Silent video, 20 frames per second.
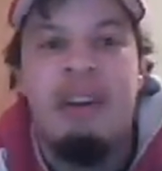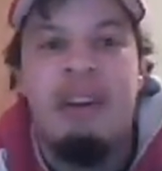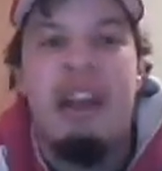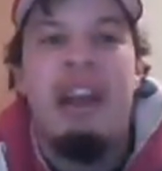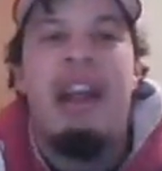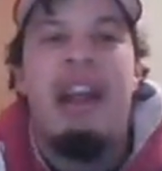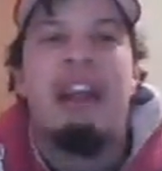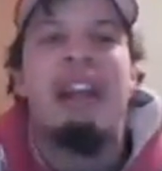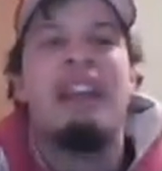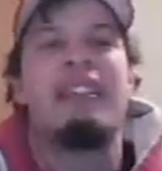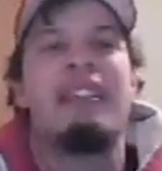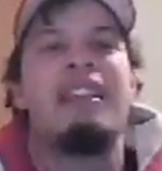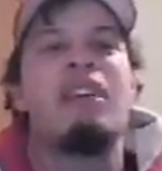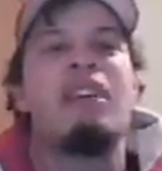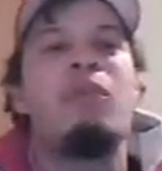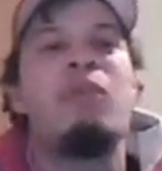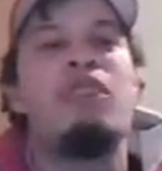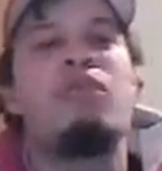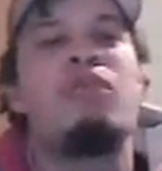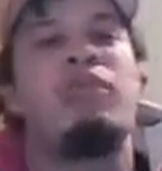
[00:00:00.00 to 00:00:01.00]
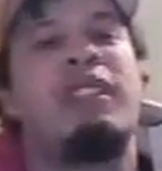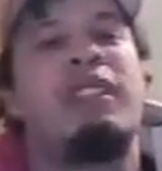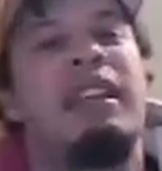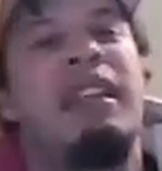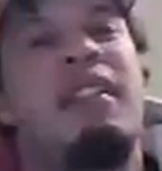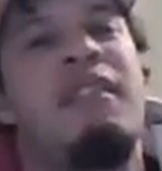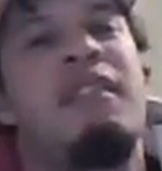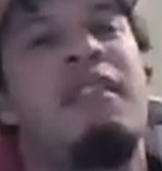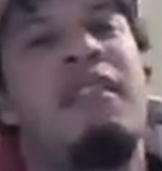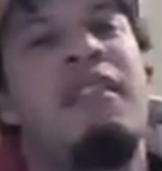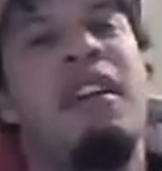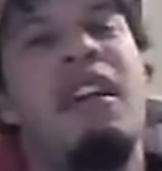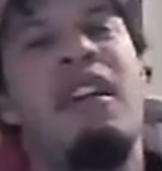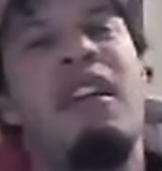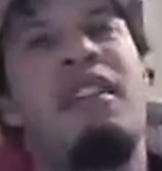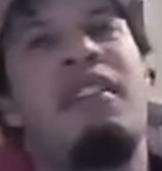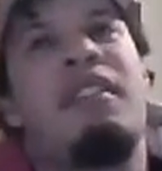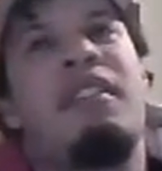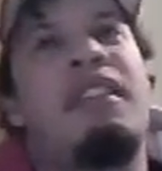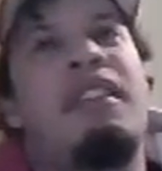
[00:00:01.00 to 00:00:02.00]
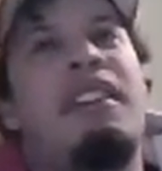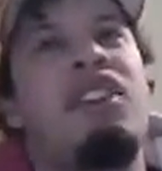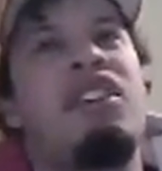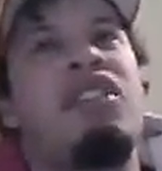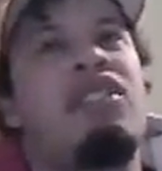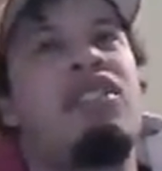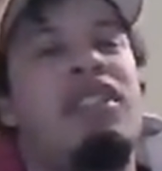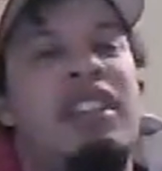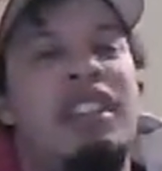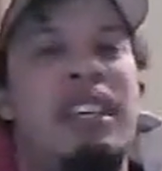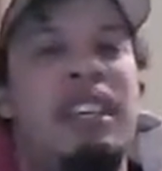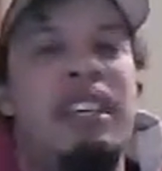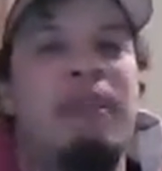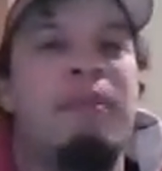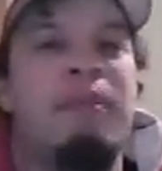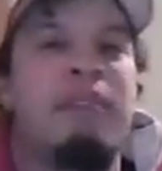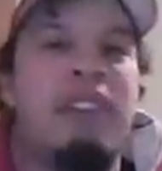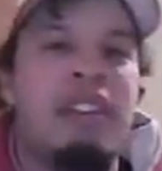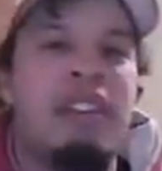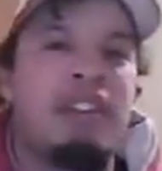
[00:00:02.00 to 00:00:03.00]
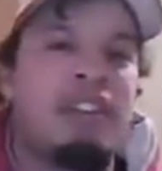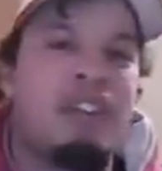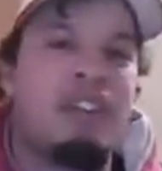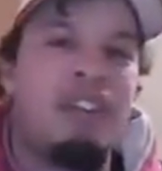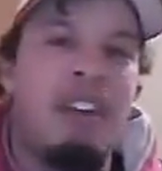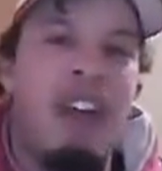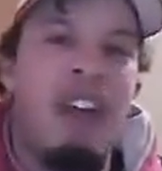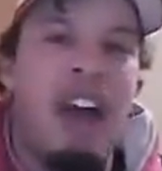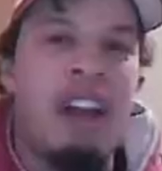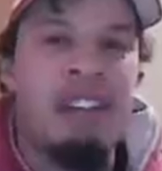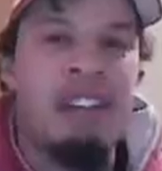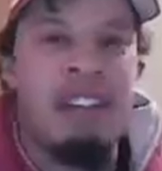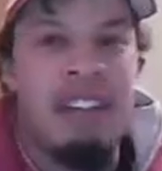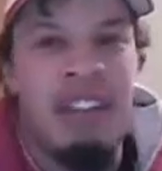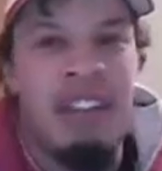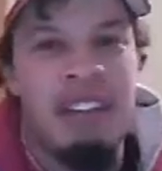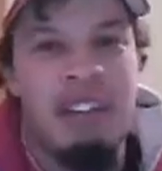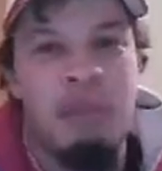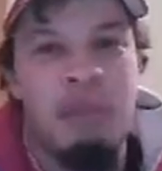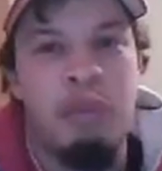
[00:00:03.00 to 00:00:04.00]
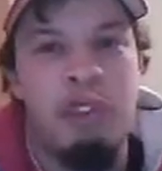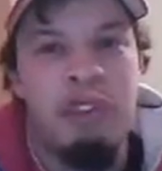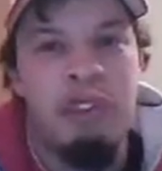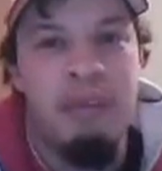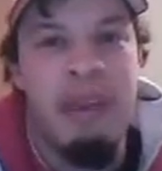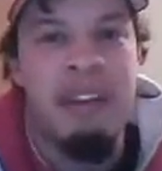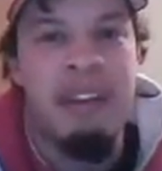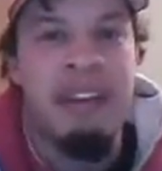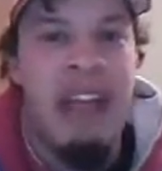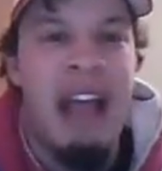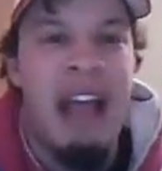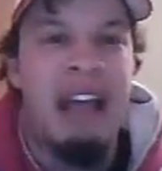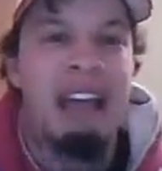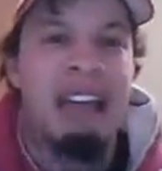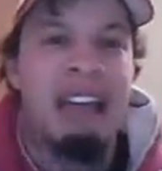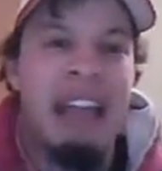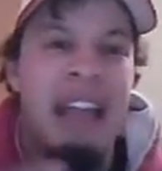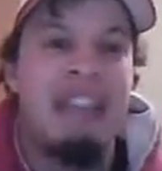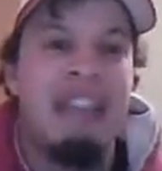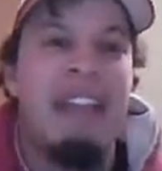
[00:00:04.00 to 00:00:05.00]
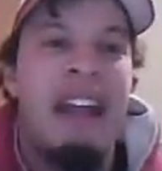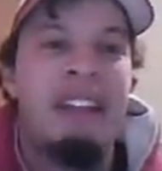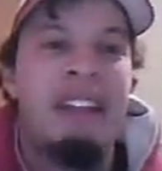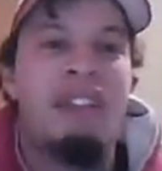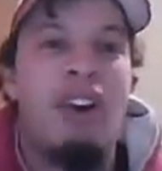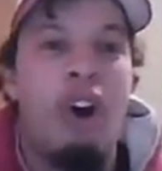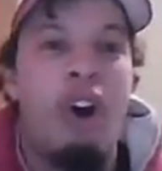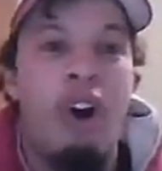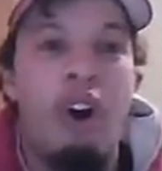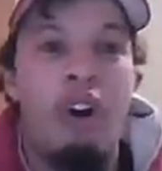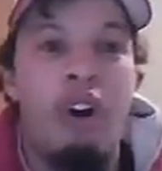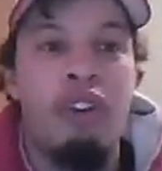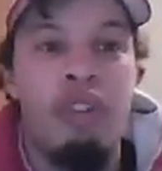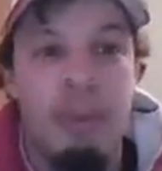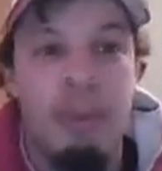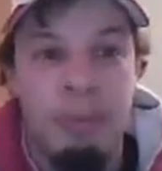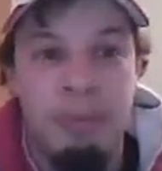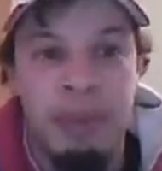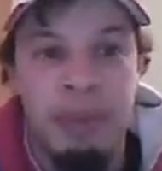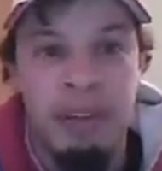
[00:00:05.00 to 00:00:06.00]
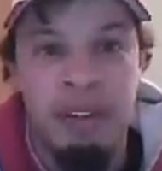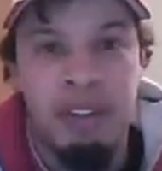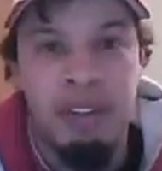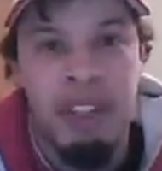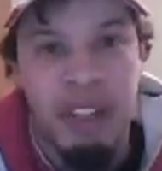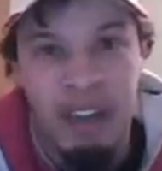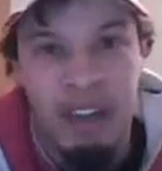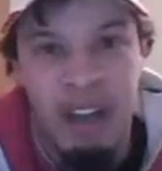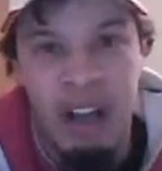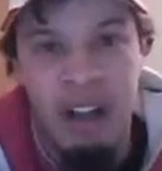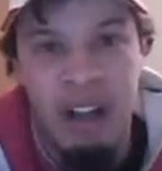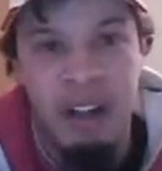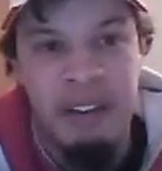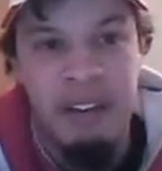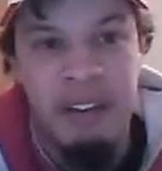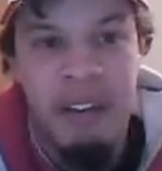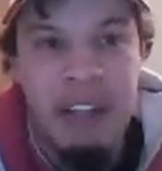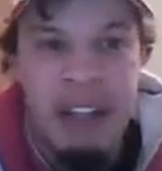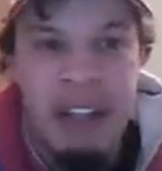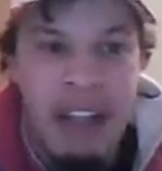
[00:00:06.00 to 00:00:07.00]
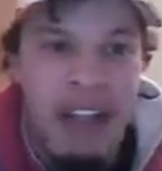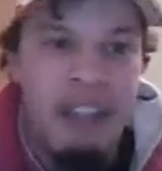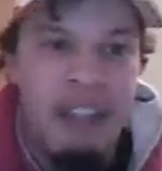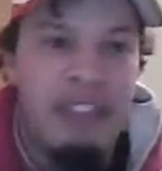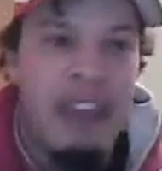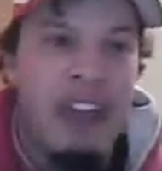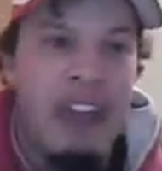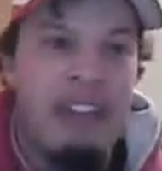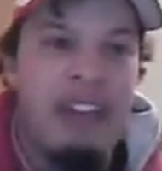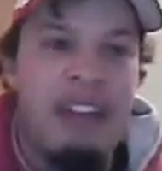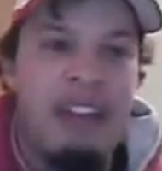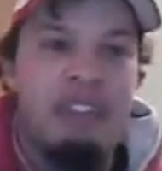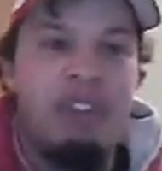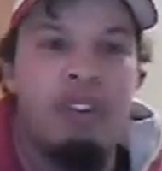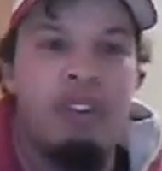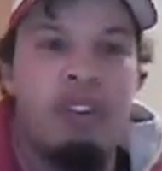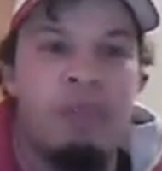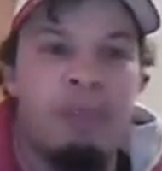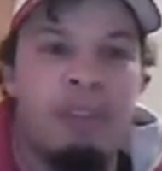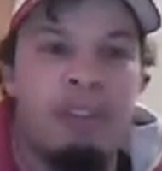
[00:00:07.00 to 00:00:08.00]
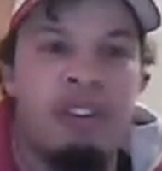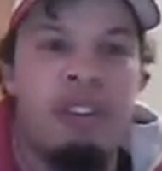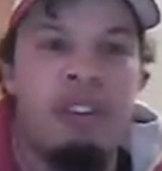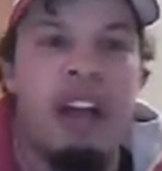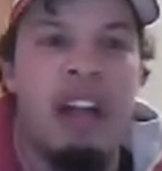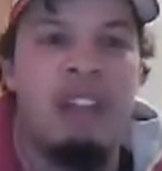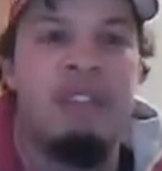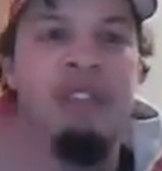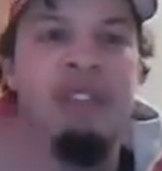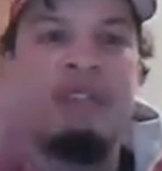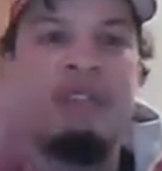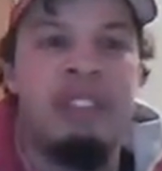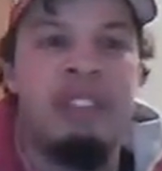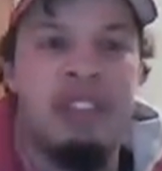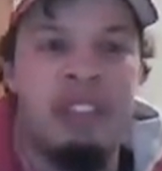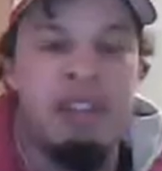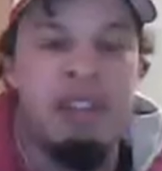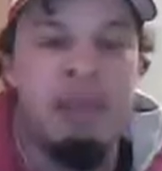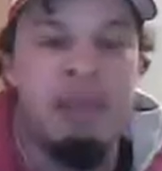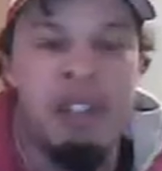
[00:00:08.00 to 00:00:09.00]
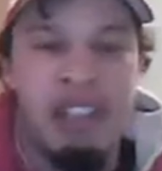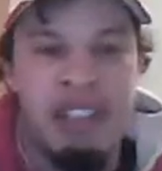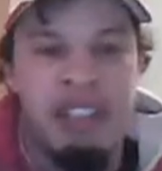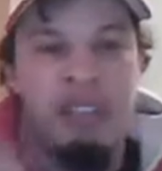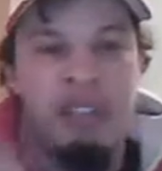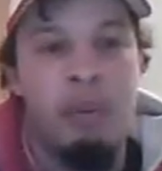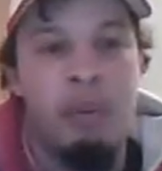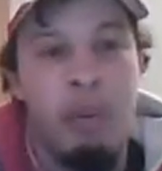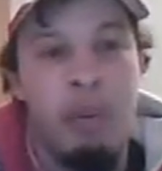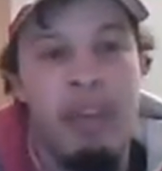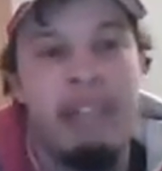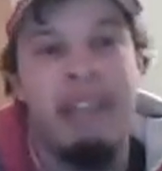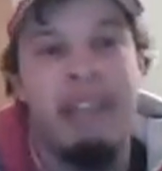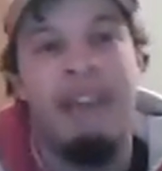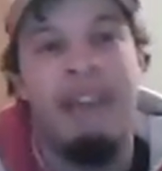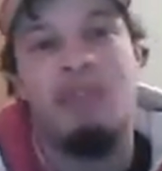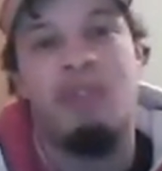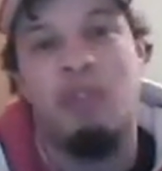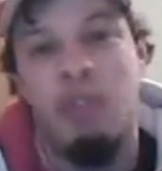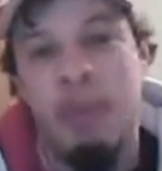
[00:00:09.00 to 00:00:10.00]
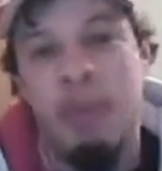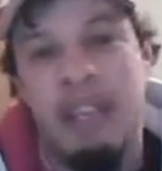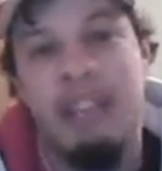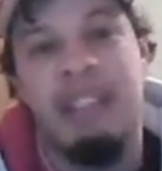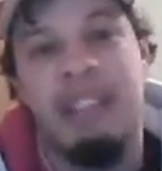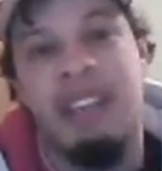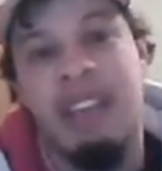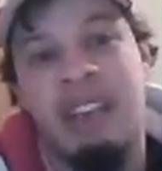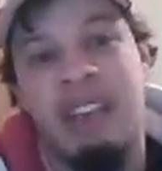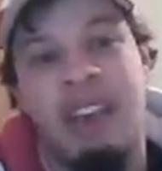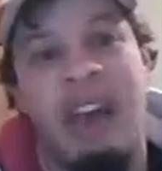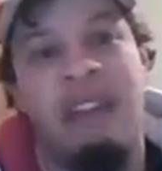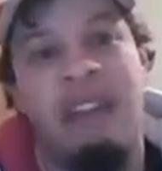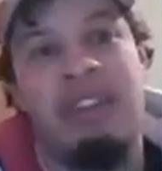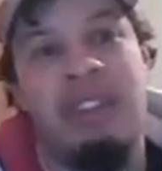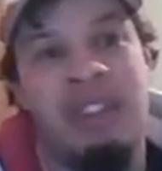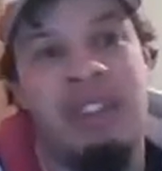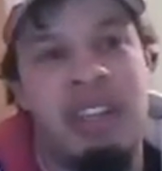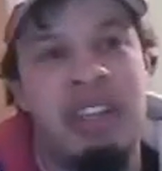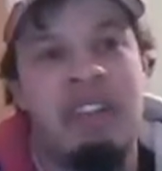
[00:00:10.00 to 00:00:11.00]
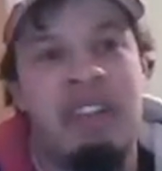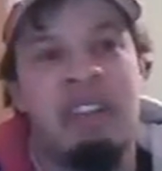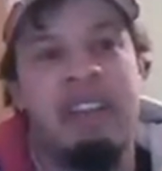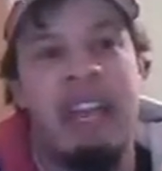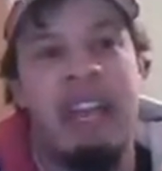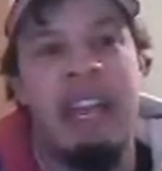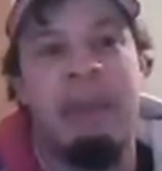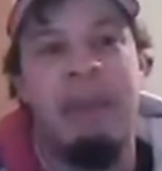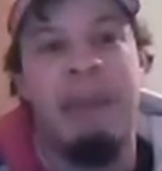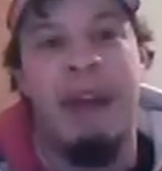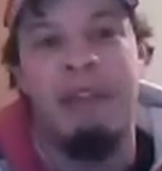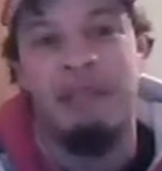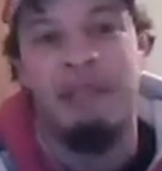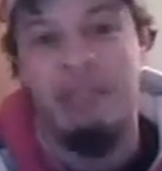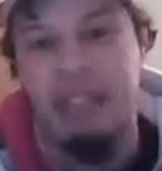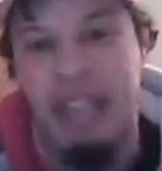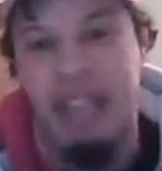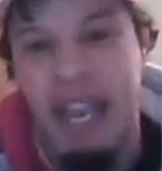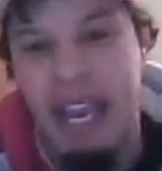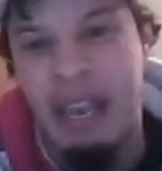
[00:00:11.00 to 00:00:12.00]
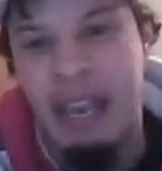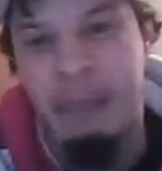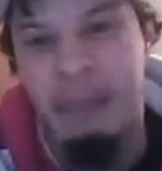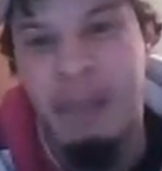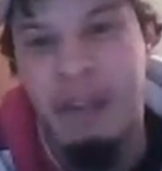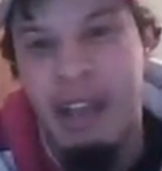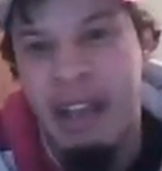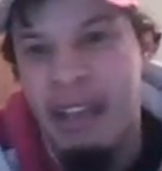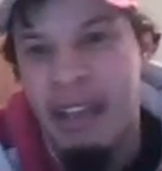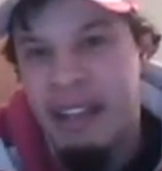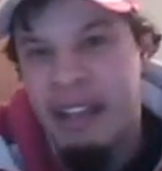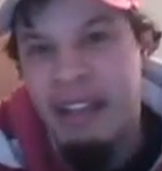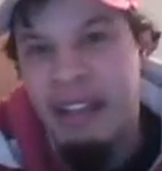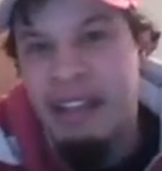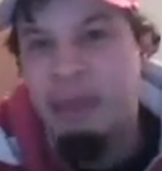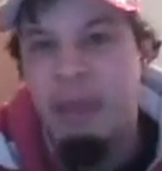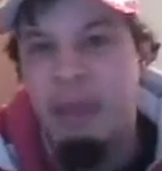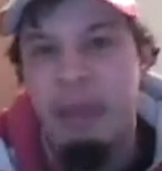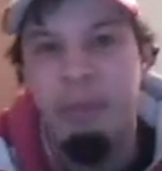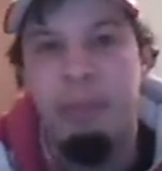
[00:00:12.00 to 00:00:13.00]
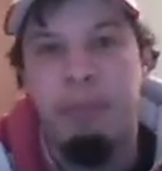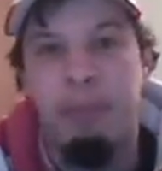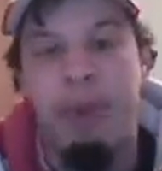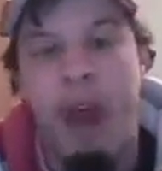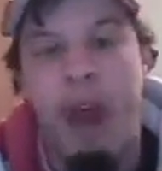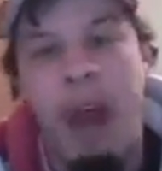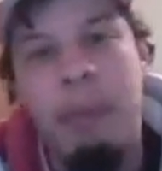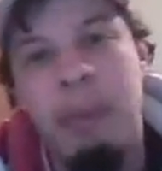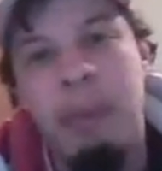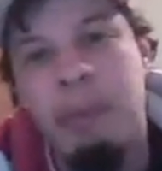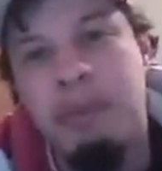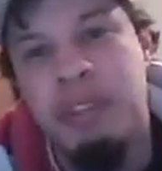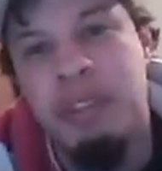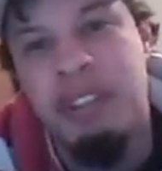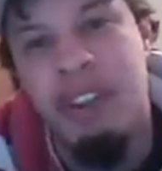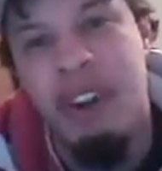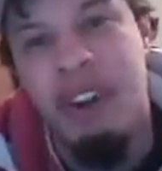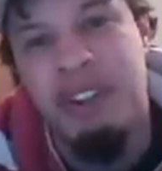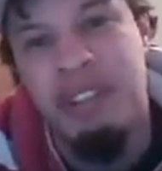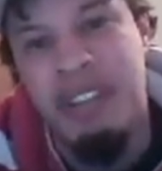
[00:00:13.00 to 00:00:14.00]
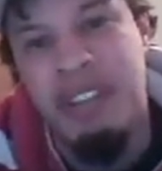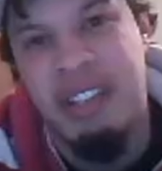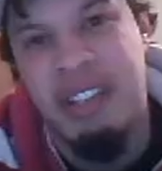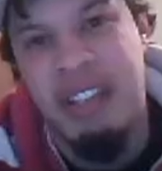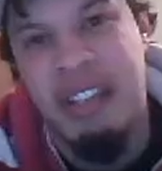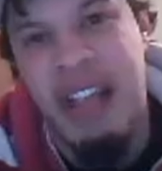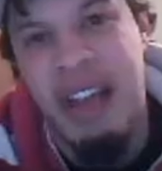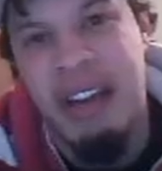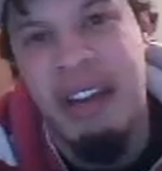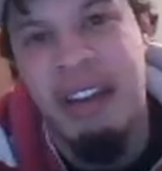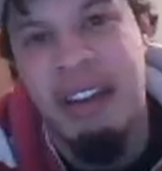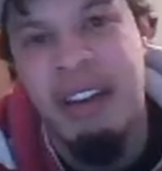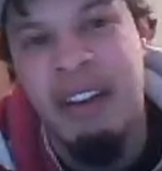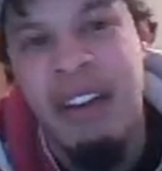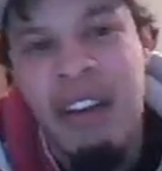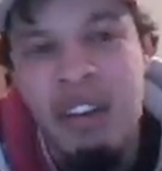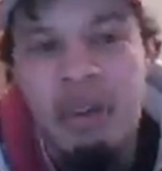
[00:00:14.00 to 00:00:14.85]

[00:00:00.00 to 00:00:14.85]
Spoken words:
And I think when you give your team this us against the world mentality, and that's all you're building on, and that's all you're building on week after week, year after year, game after game, that then problems start to set in.